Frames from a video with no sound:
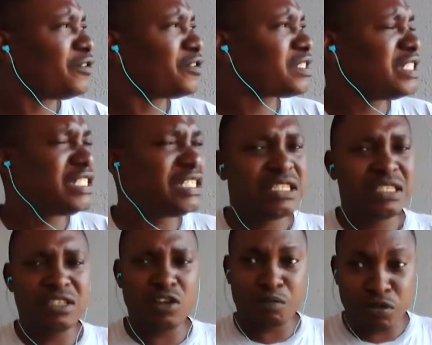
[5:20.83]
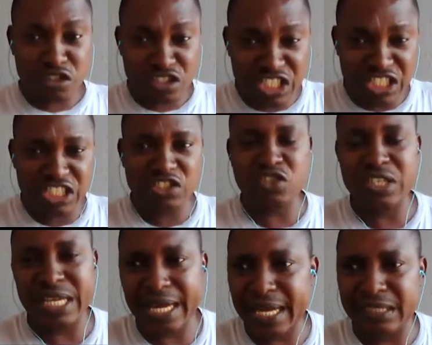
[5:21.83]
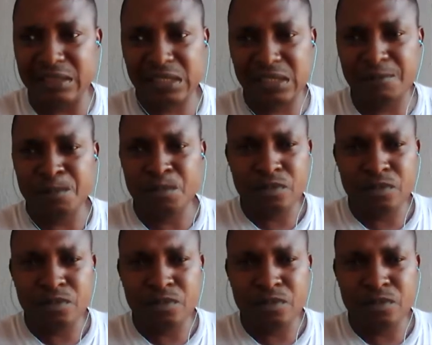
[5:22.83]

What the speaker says: forcing the opportunity into their hands,